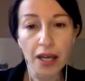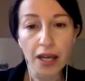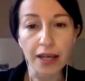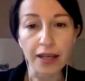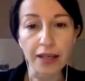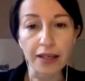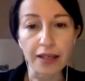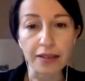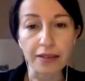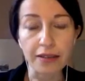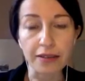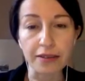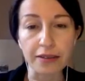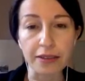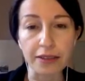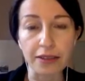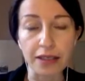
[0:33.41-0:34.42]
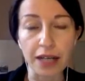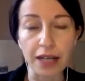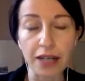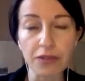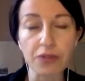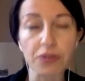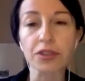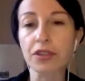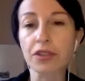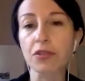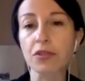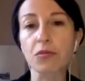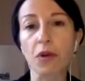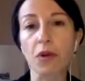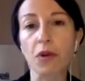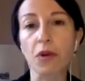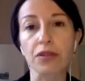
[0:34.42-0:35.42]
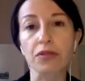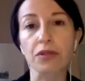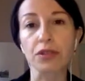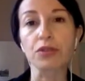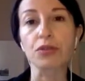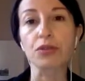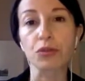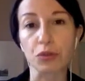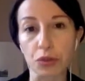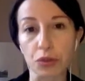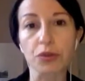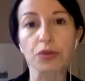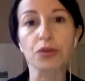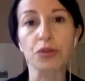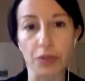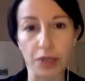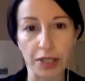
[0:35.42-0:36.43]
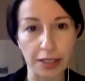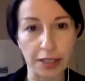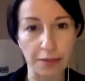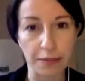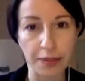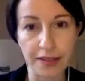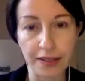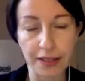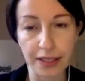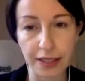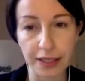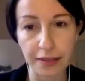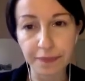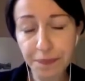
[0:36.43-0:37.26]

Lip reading: And so this is what I'm going to do today, basically.